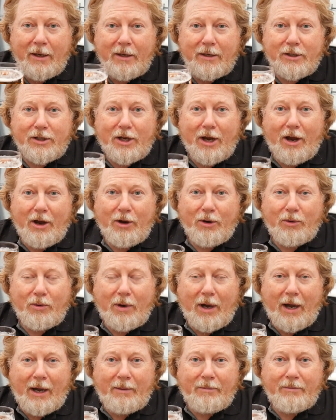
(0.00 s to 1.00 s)

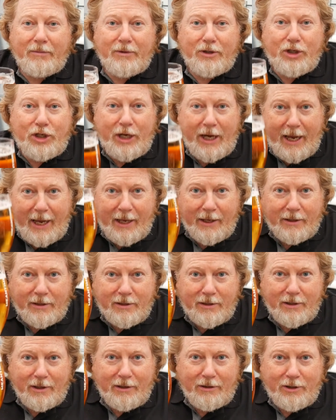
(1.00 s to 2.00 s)
So
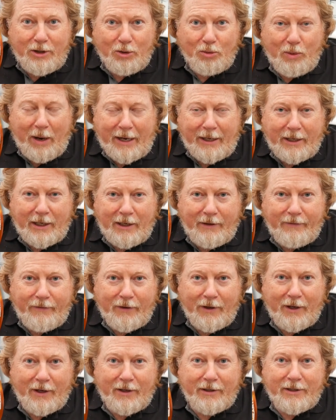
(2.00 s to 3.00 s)
cheers to Wendy
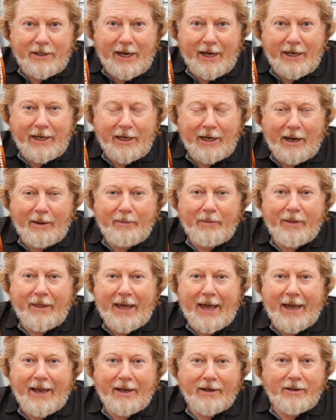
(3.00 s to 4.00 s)
for taking up
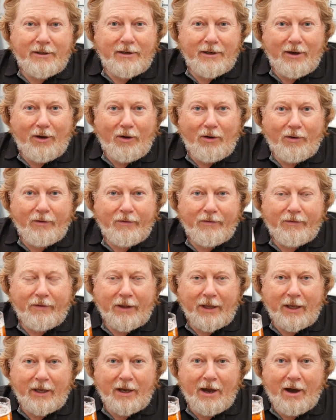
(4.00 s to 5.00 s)
that end of
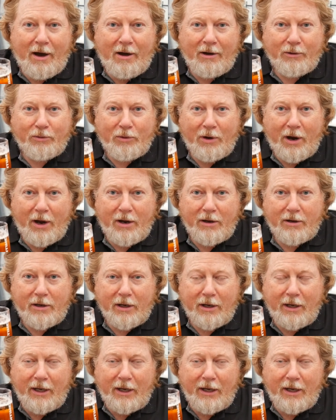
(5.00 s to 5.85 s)
the hard work.